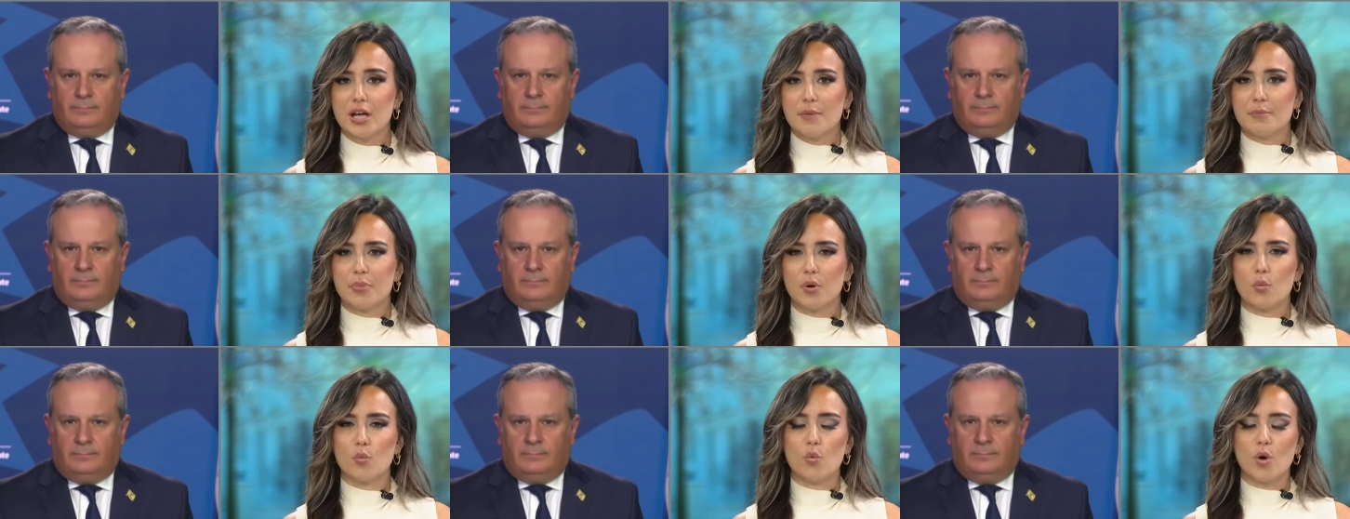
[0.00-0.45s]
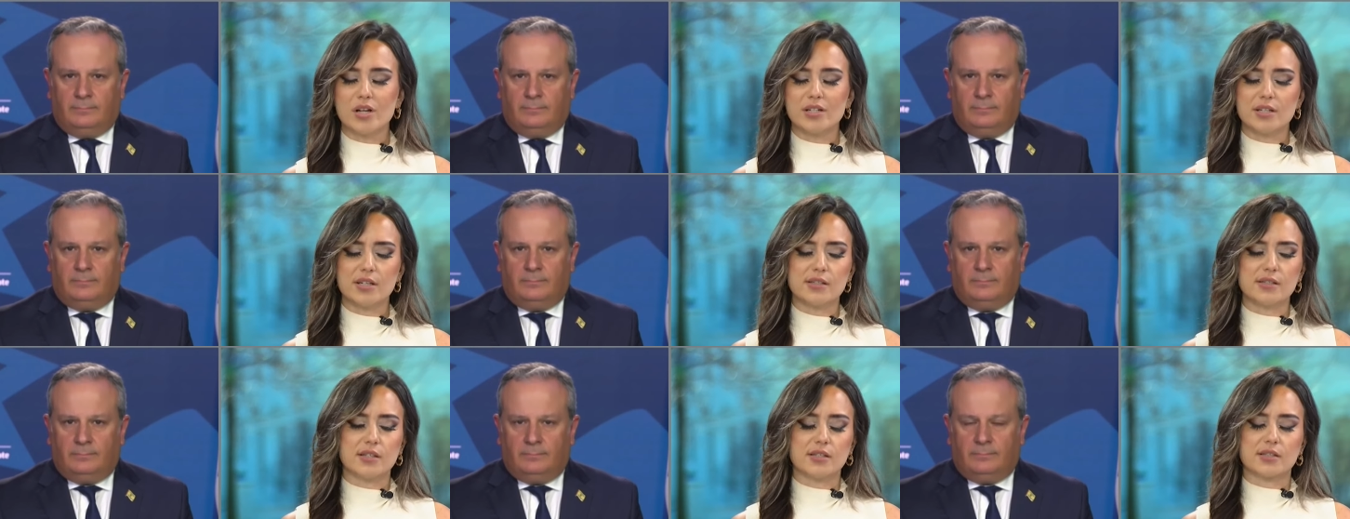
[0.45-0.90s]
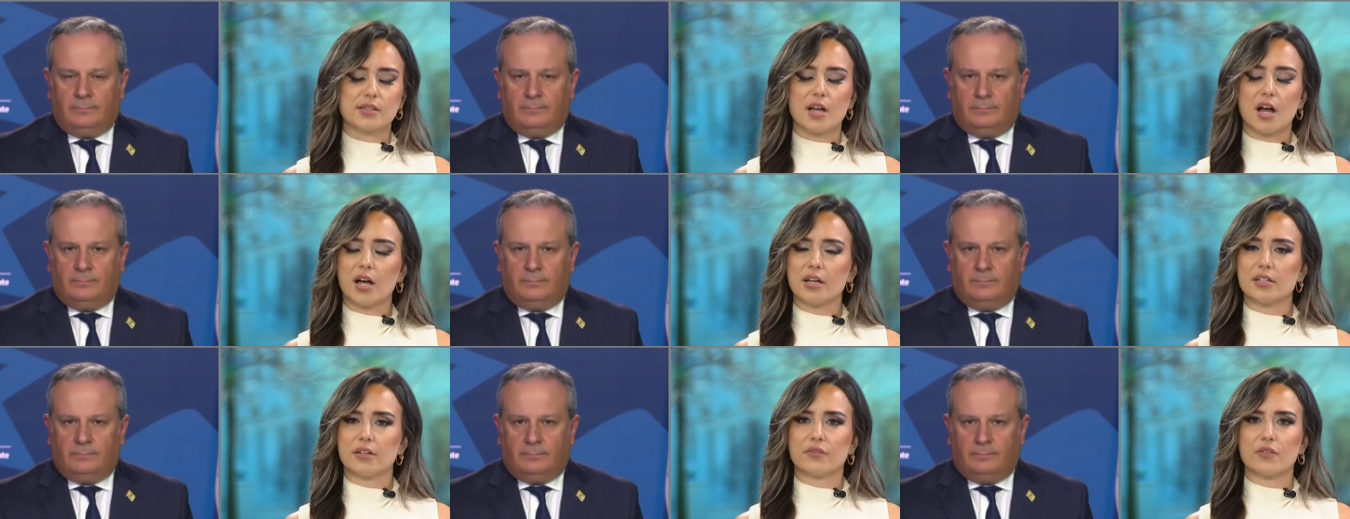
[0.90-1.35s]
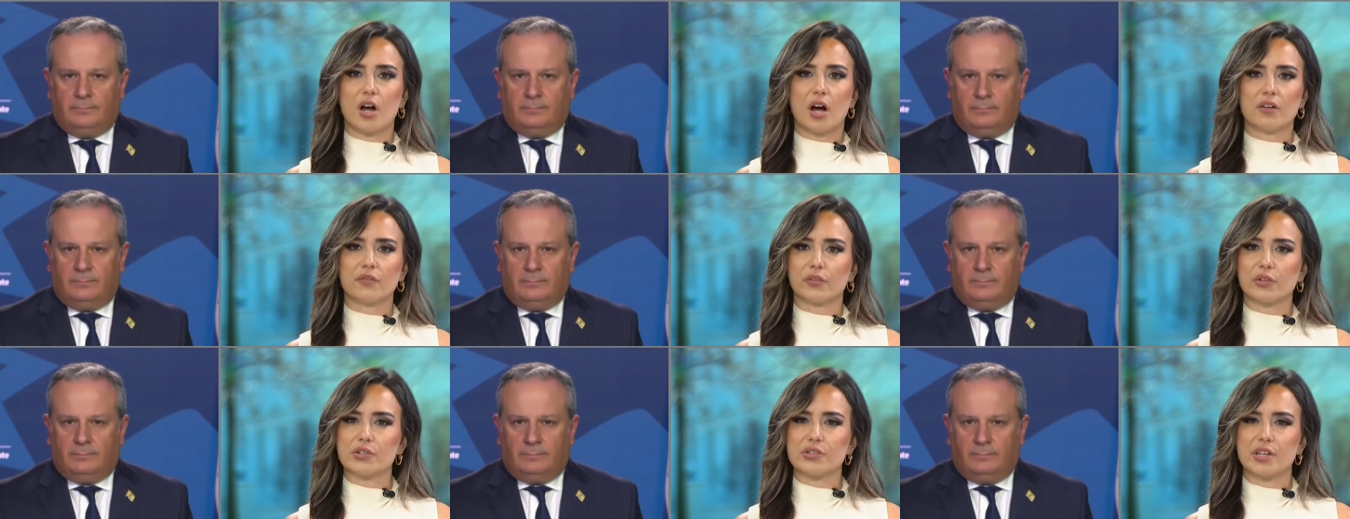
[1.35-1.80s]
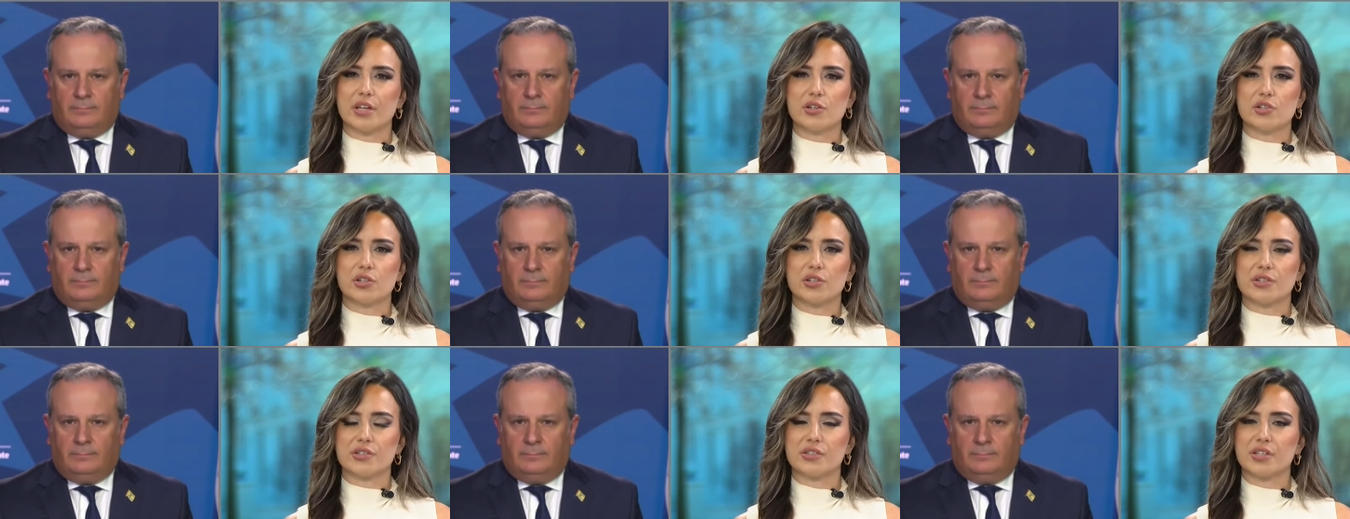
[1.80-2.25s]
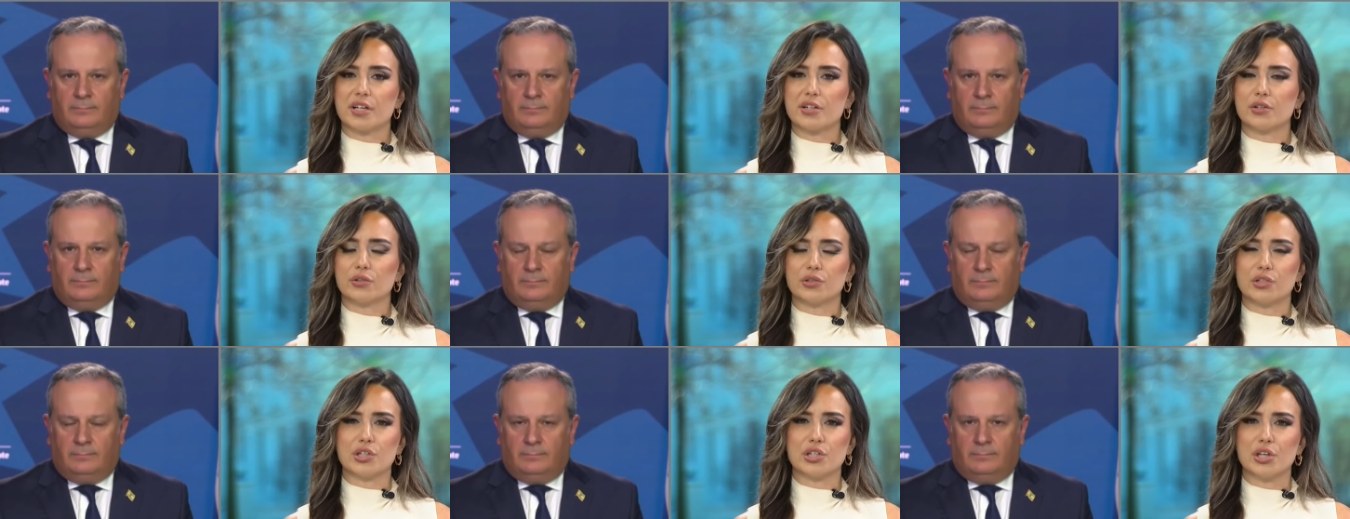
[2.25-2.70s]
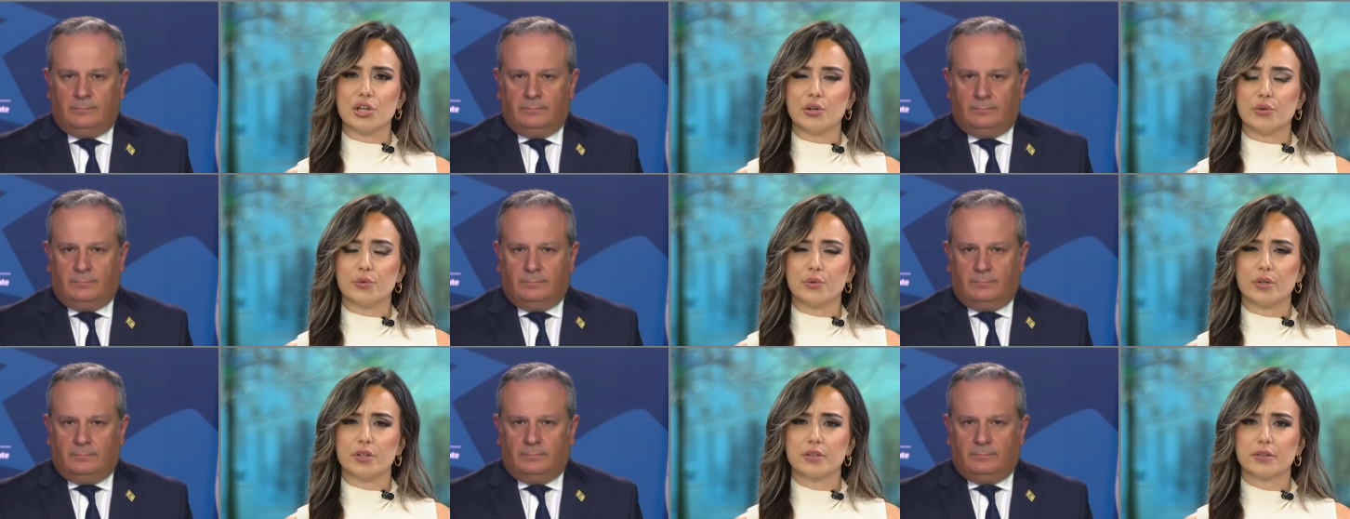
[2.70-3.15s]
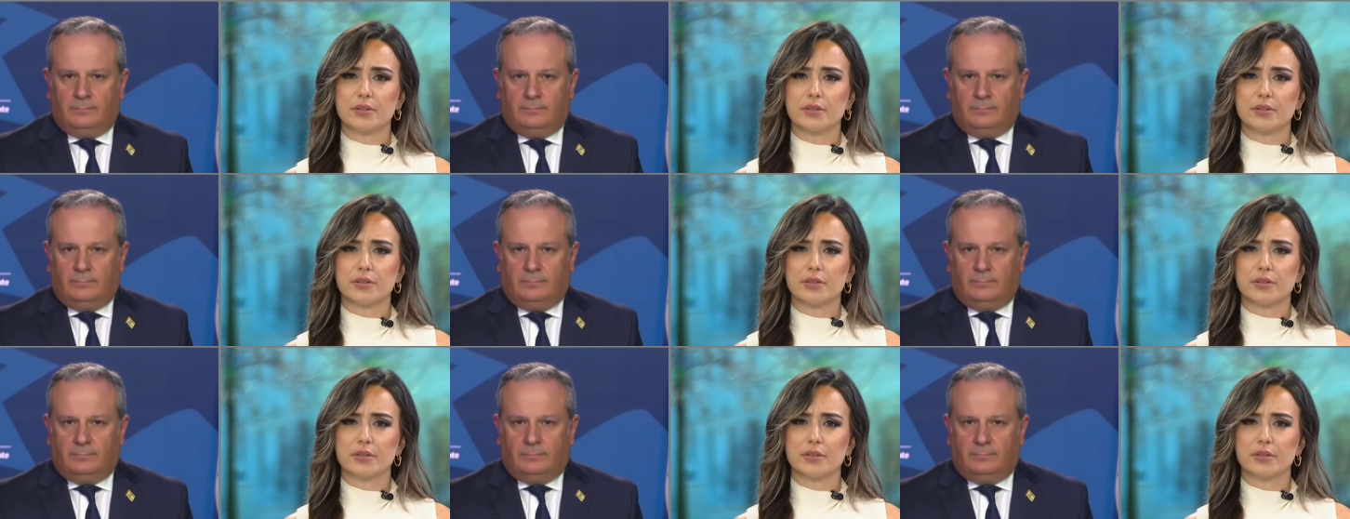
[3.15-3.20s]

Speaker 1: But what does this kind of conversation signal to you?